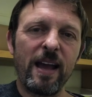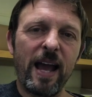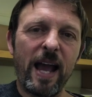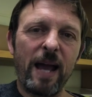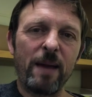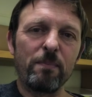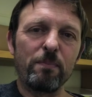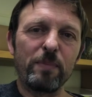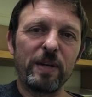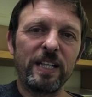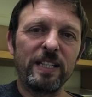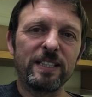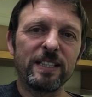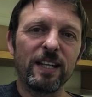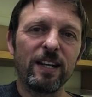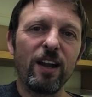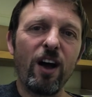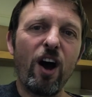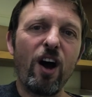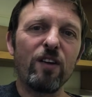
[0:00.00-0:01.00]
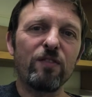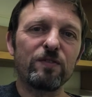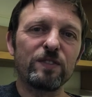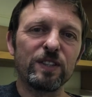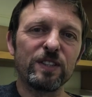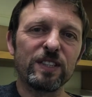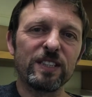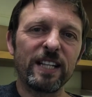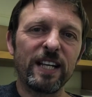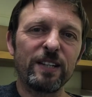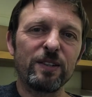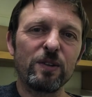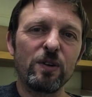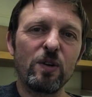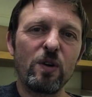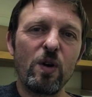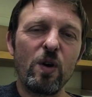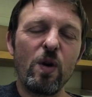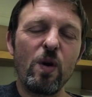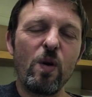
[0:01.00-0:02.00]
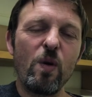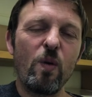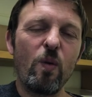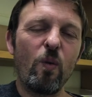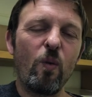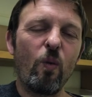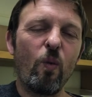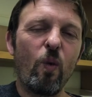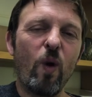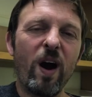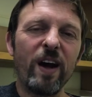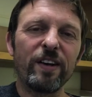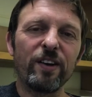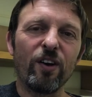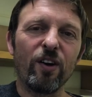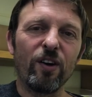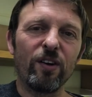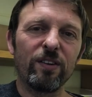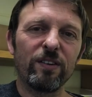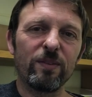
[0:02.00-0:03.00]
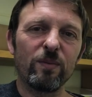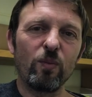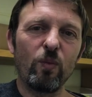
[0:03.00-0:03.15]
And Peter laughed and said, "Why not?